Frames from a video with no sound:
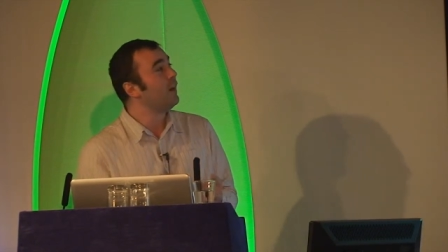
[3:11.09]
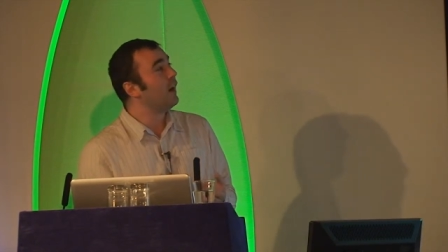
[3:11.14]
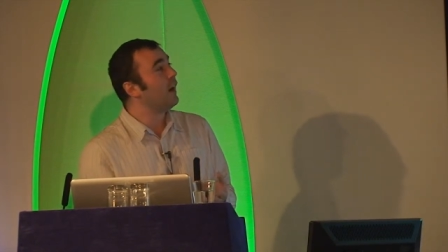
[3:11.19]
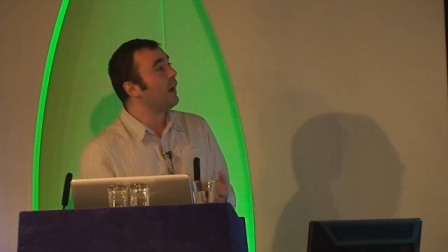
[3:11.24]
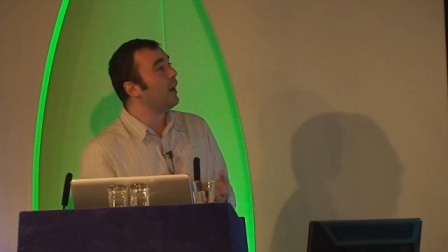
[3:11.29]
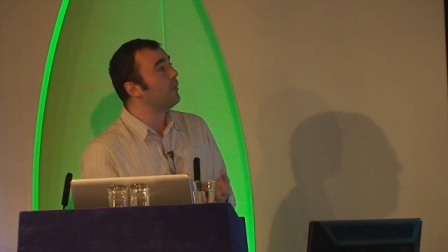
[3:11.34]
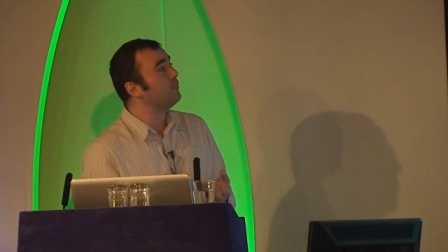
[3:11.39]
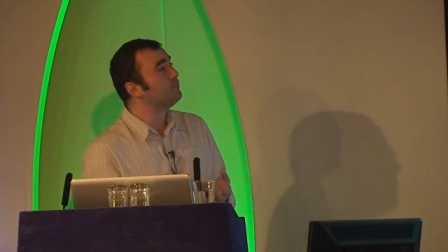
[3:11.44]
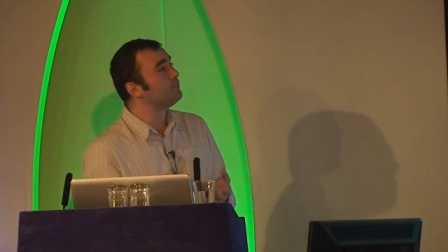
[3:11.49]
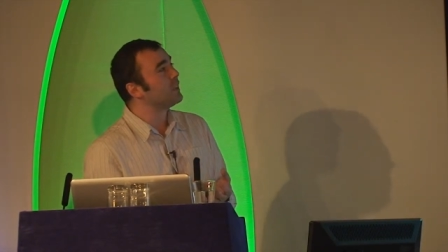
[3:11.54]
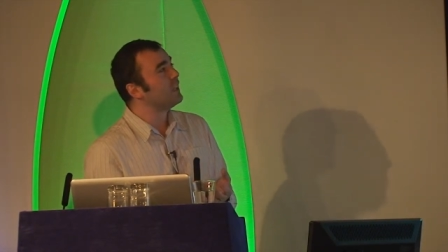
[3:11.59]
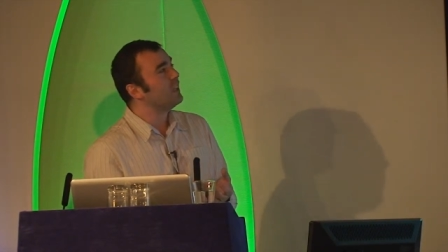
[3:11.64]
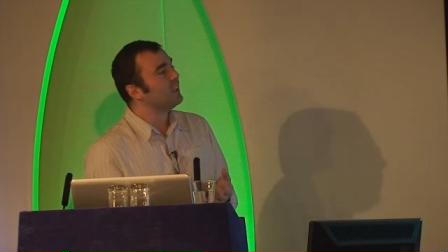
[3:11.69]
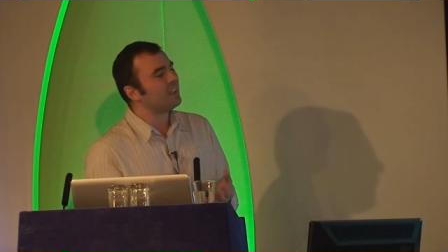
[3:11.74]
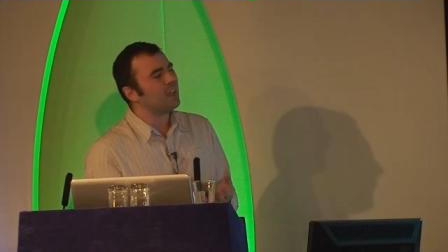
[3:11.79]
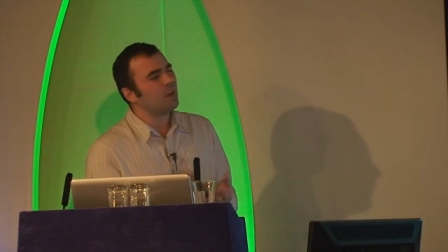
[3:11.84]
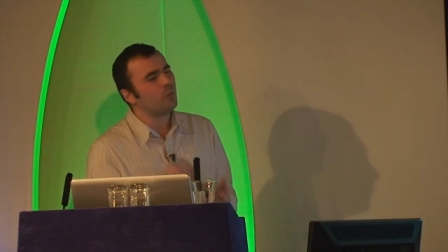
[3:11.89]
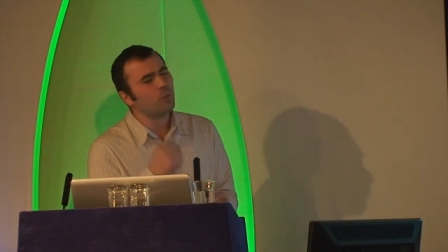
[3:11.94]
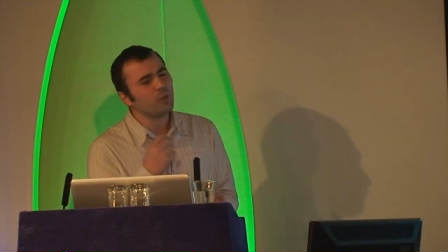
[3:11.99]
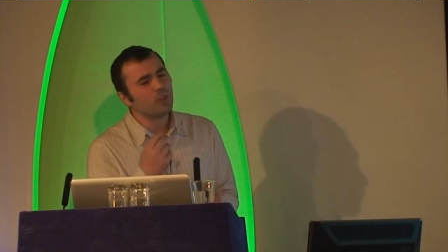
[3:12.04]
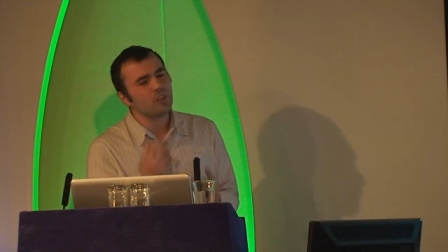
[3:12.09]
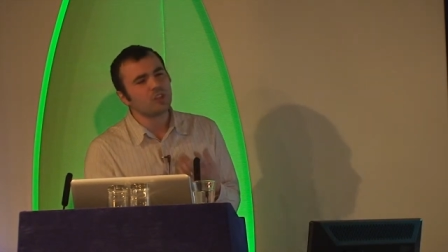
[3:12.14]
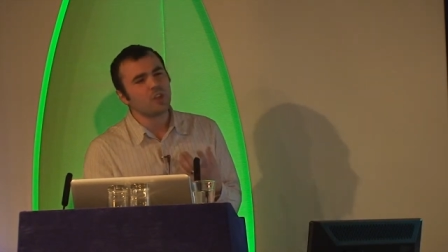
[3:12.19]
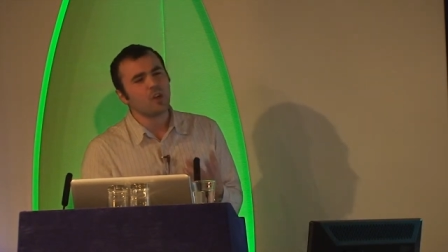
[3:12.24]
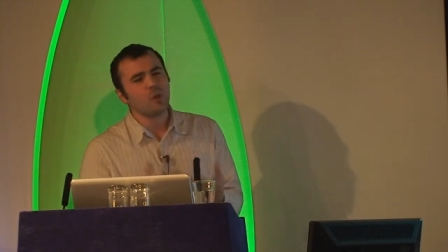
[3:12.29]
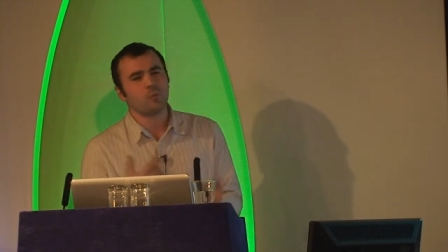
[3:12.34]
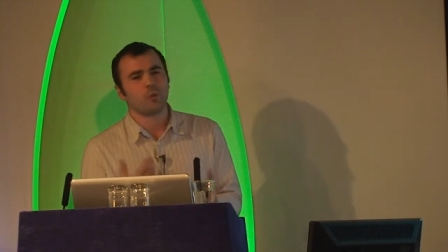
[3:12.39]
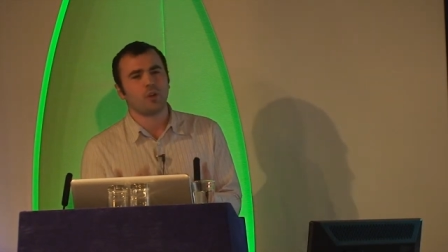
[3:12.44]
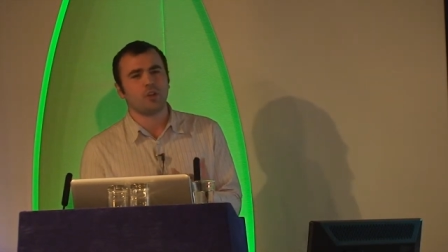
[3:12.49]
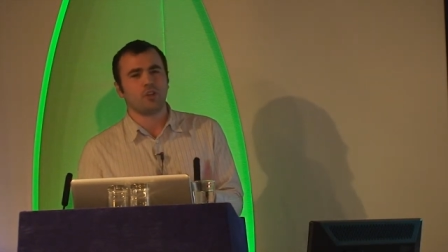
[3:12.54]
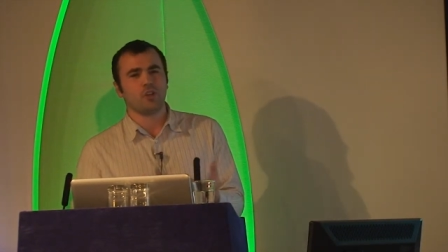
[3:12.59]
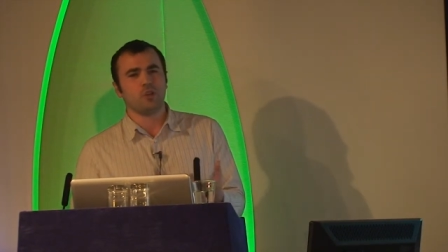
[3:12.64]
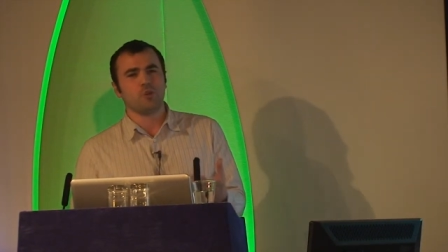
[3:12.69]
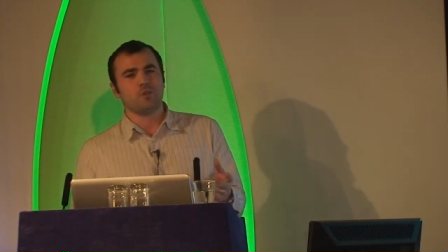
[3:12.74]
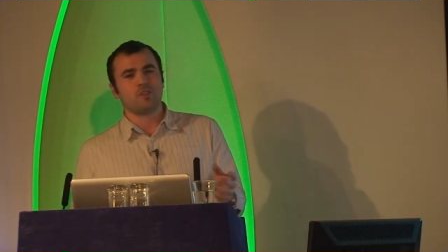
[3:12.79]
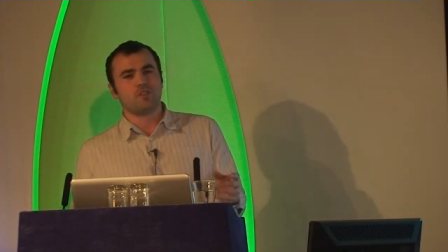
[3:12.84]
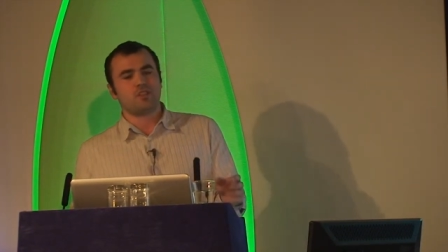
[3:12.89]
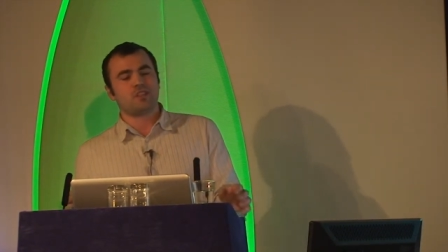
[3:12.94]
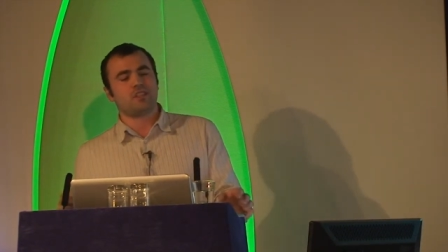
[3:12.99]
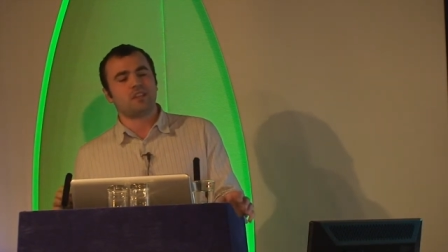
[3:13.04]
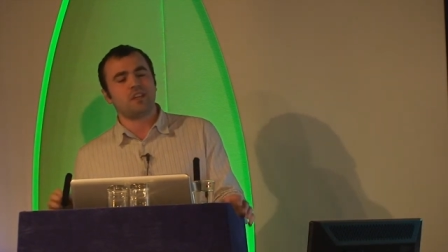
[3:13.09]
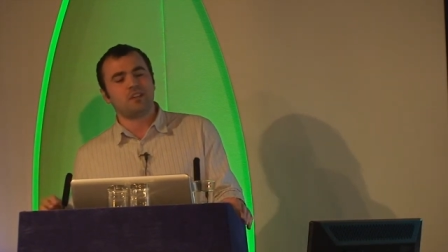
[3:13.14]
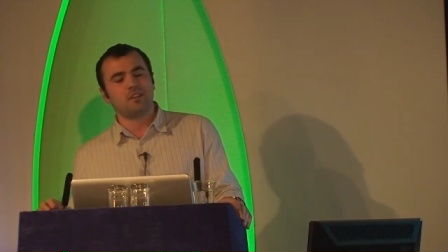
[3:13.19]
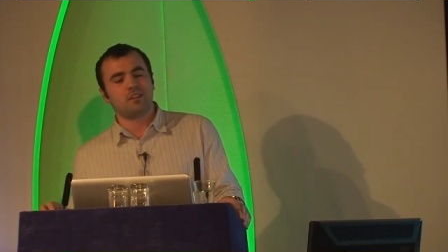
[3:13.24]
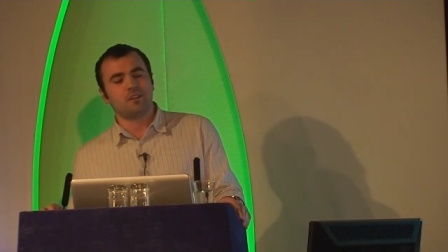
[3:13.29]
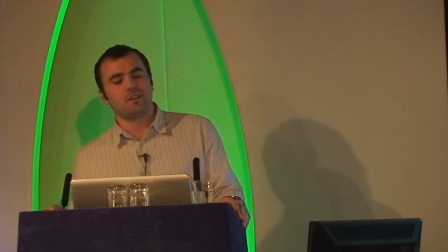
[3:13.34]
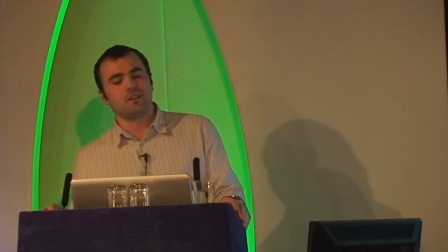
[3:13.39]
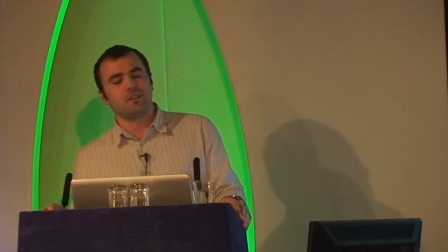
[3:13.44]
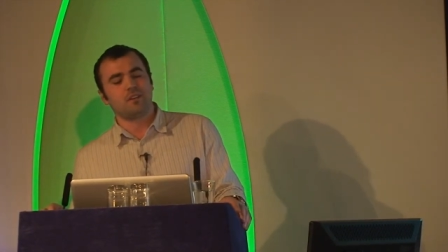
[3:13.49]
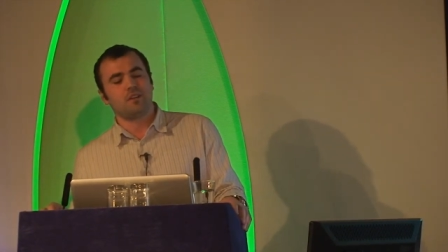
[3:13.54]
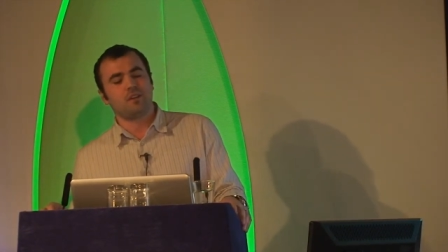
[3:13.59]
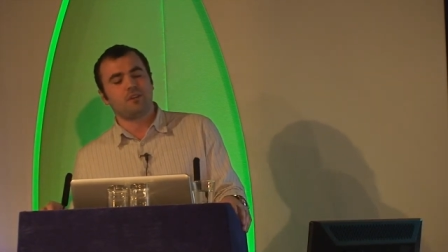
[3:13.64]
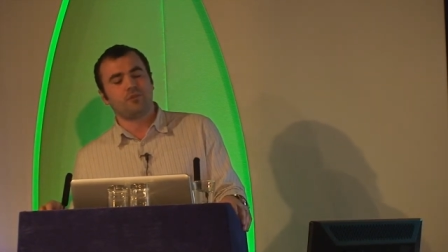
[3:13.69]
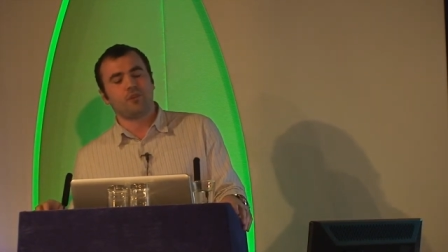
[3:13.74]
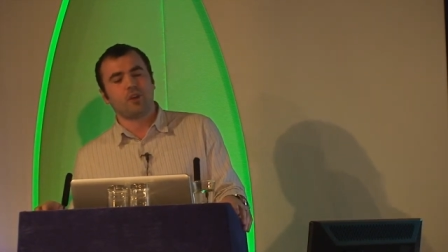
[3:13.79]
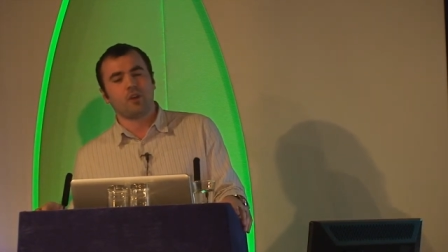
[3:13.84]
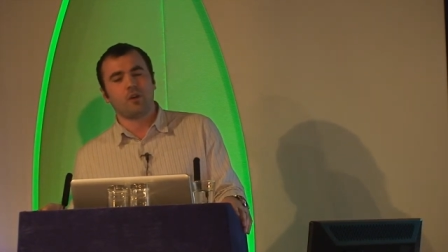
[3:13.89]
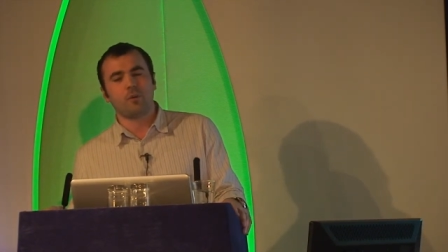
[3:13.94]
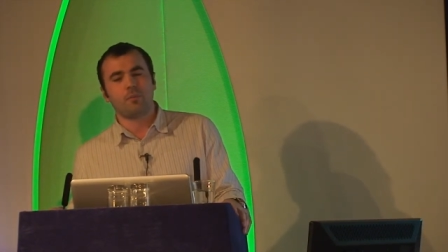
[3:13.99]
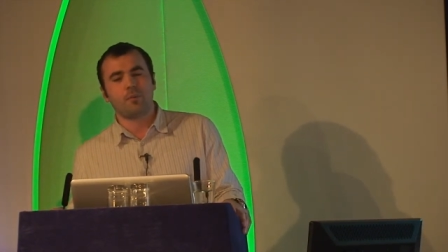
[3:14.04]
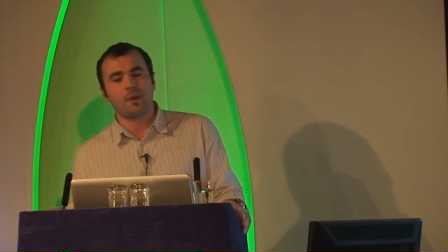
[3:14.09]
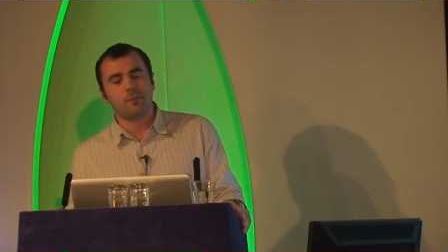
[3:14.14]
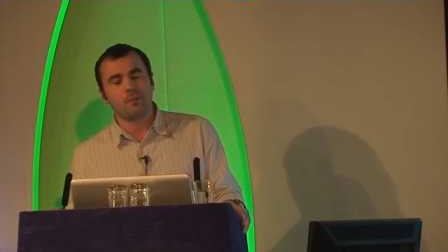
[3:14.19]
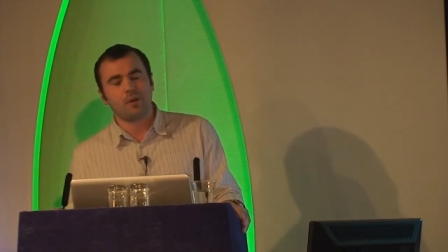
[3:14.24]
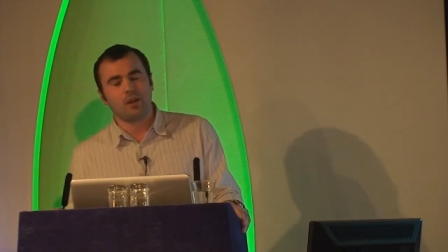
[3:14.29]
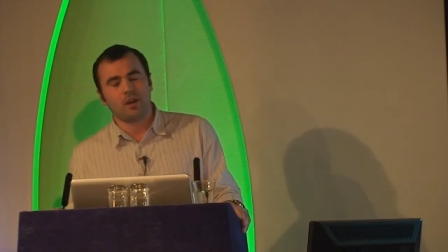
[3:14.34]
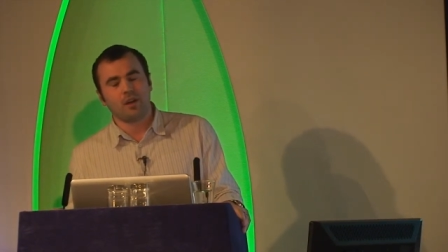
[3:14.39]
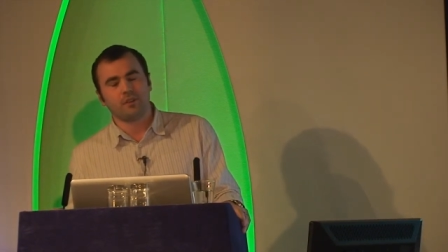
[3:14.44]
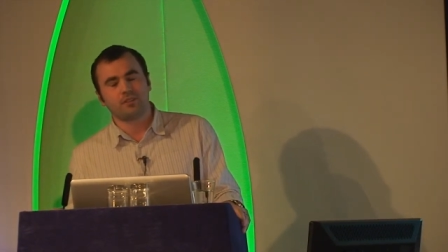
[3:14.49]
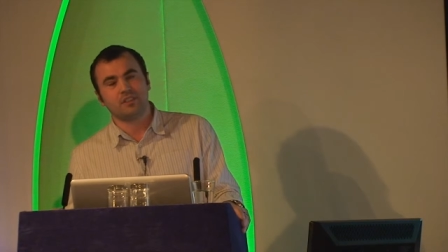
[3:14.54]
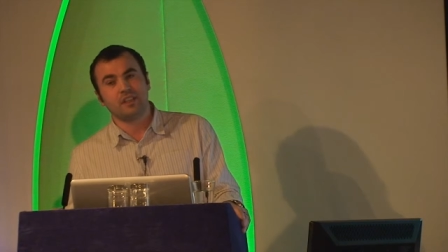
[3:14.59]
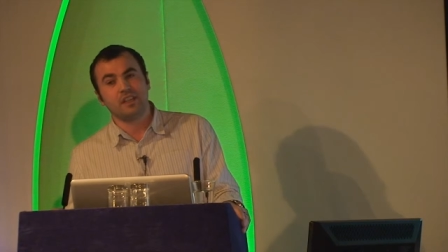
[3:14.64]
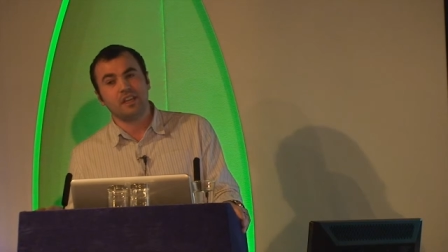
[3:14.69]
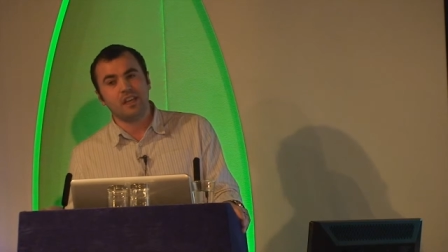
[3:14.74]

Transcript: Now, what you don't want to do is to send a follow-up email after